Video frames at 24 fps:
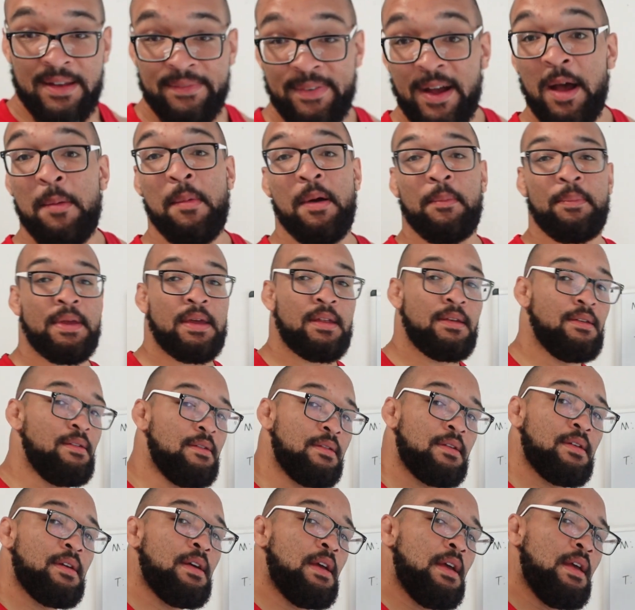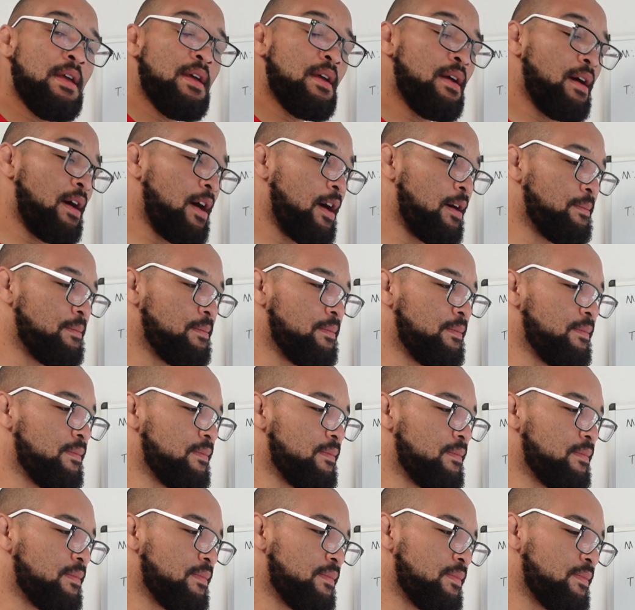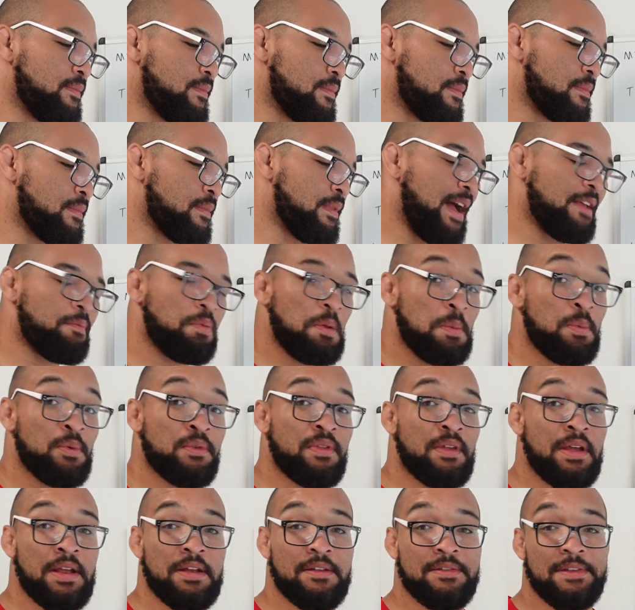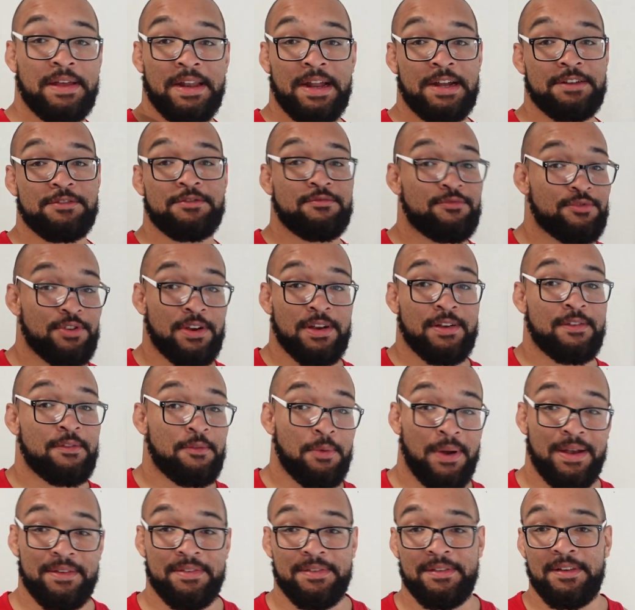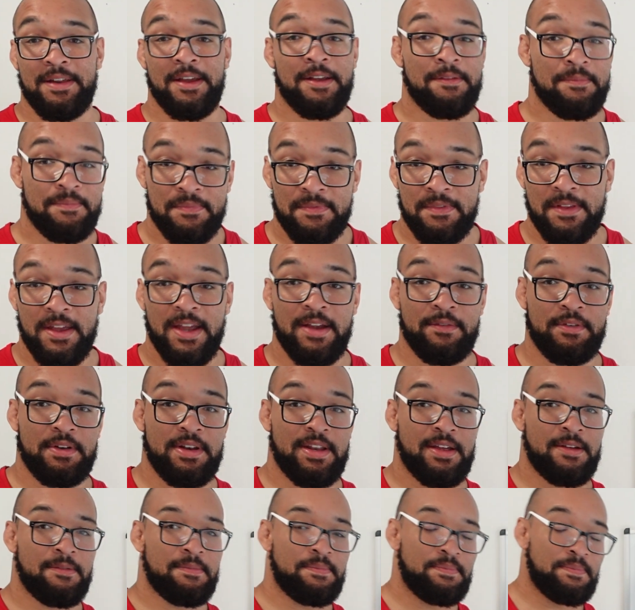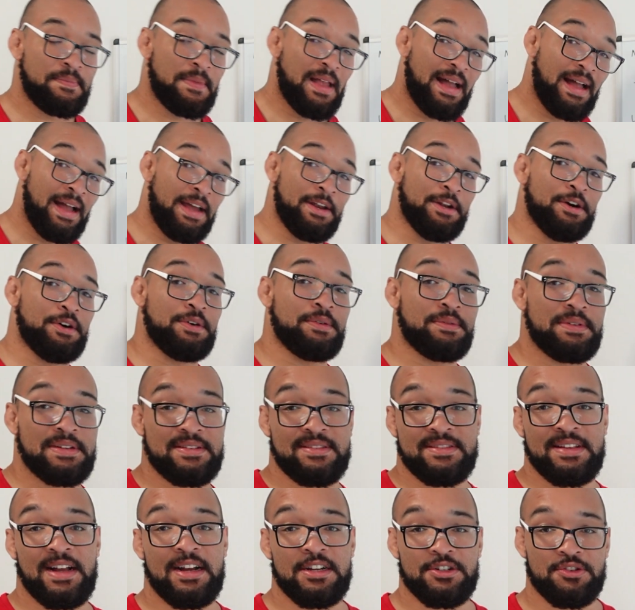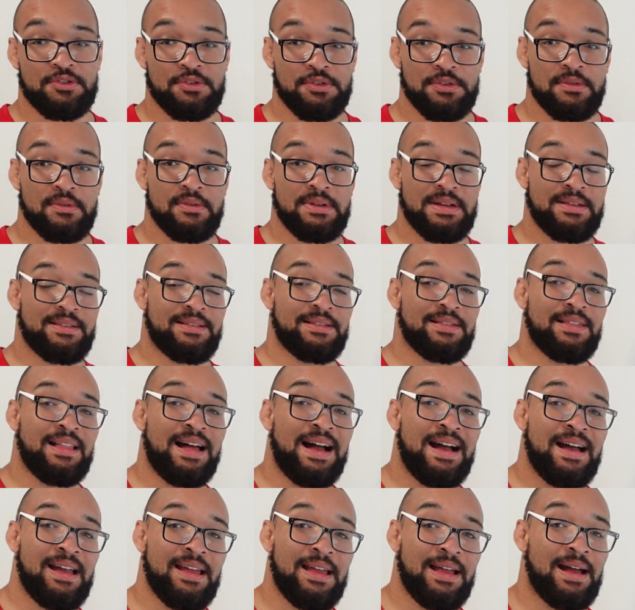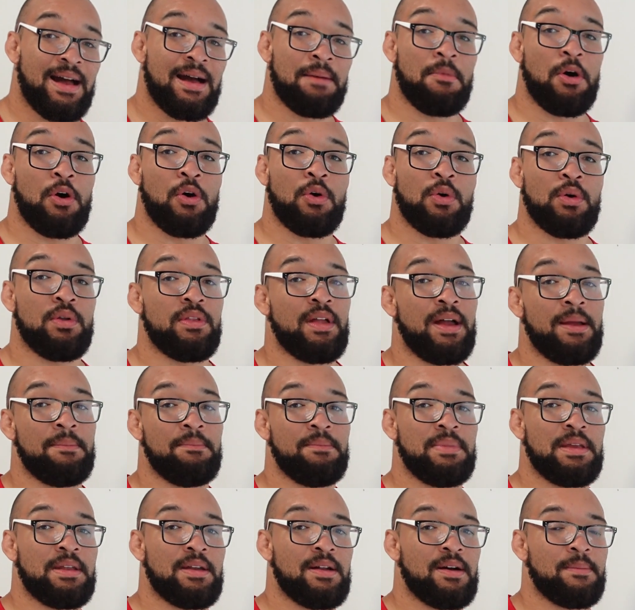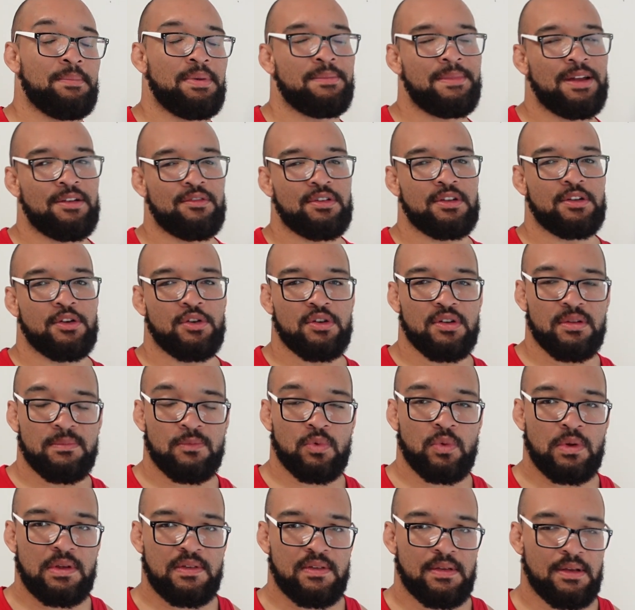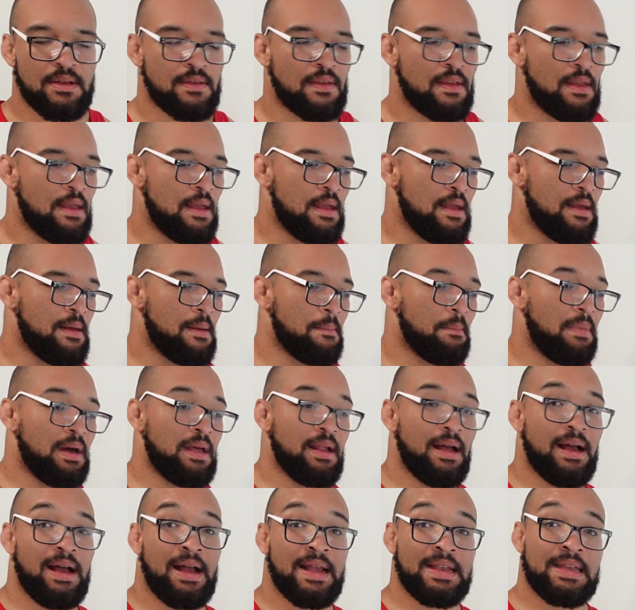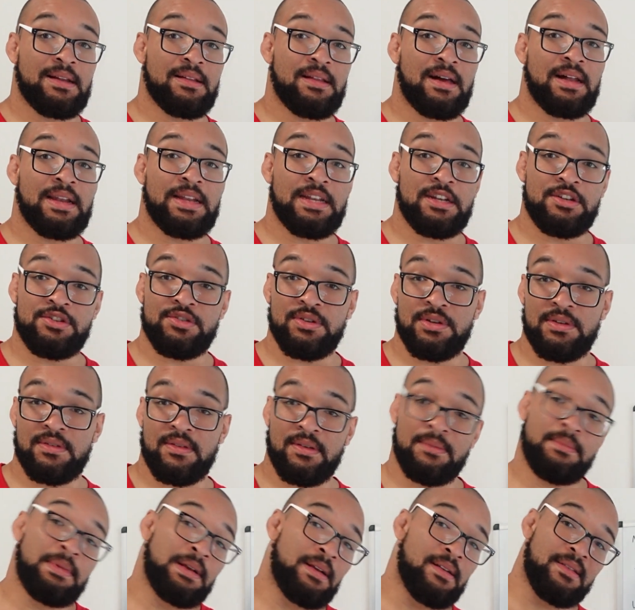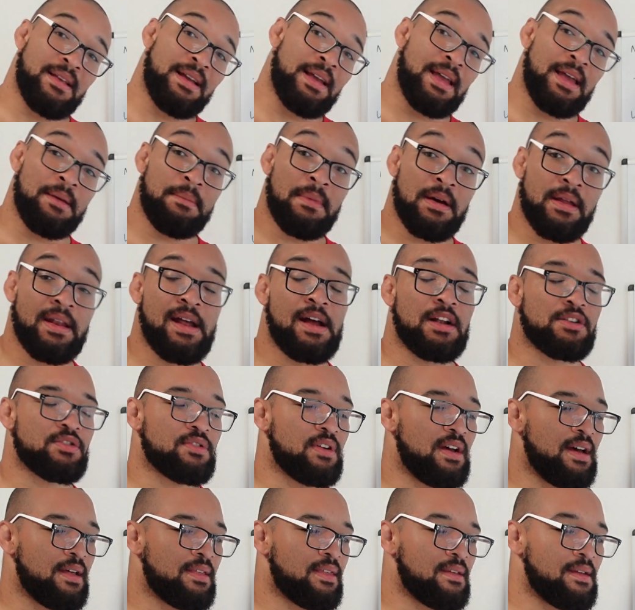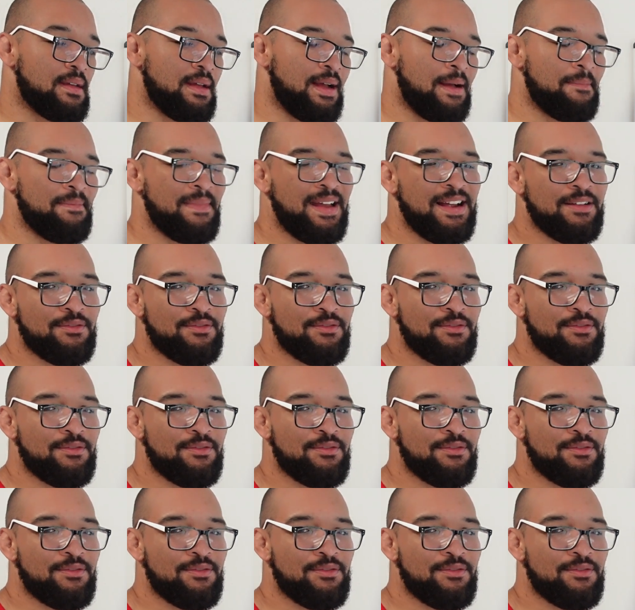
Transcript: find my pen. A lot of people think that I train twice a day, every day. I don't. It's not true. It's a lie. I'm old. I'm beat up. I'm not really old. I'm 26. But I get a lot of injuries, and because I am a natural athlete, I'm